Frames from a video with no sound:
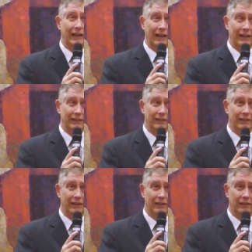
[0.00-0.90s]

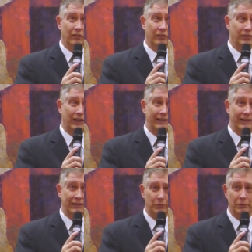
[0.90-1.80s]
And it looks like
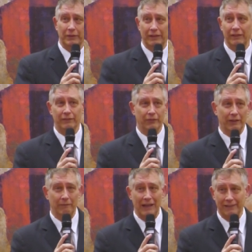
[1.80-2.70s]
that's really good for
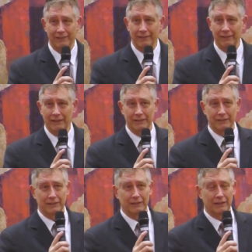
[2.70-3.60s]
M S.
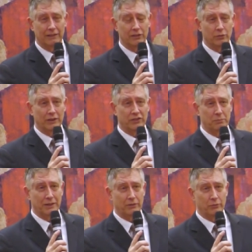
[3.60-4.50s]
And the drug's
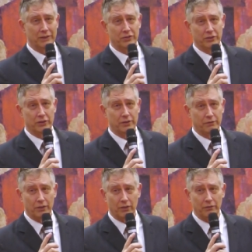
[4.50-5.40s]
been researched
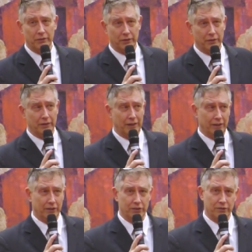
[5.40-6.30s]
for over thirty
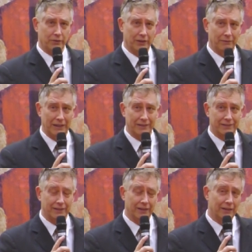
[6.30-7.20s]
years for M
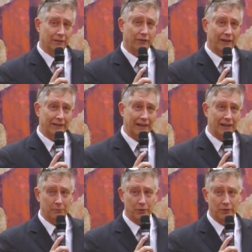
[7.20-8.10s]
S, finally
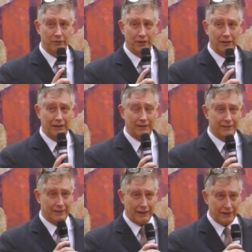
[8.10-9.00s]
got approved in the United
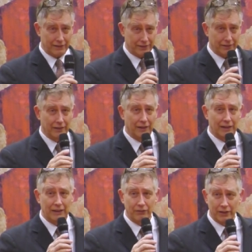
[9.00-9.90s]
States,
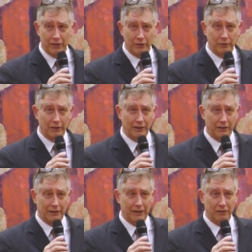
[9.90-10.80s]
even though
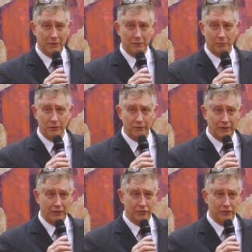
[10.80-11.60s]
uh, it had been approved